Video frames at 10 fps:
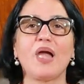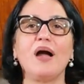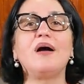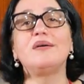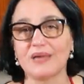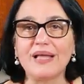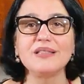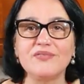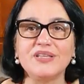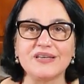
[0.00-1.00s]
I
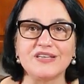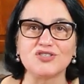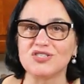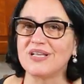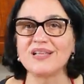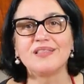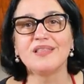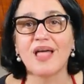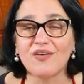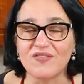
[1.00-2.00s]
live in a kitchen. I
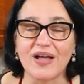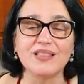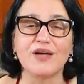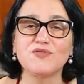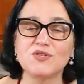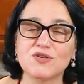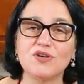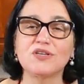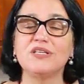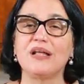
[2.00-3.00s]
love to
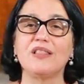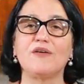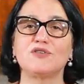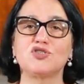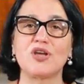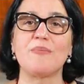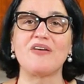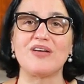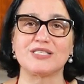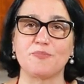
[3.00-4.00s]
cook, and I love to share
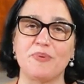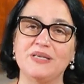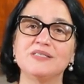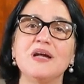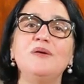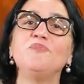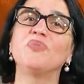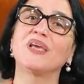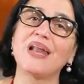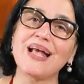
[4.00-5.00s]
my recipes.
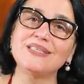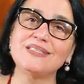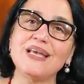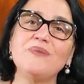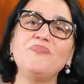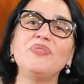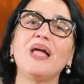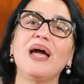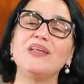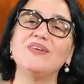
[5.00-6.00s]
Grazie,
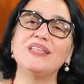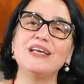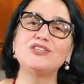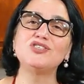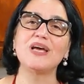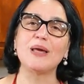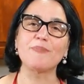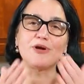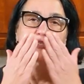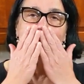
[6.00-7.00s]
arrivederci, alla
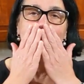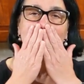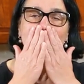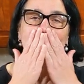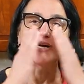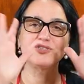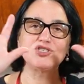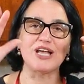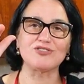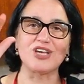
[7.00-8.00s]
prossima,
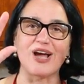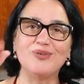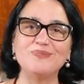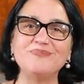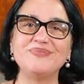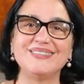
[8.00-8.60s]
ciao ciao.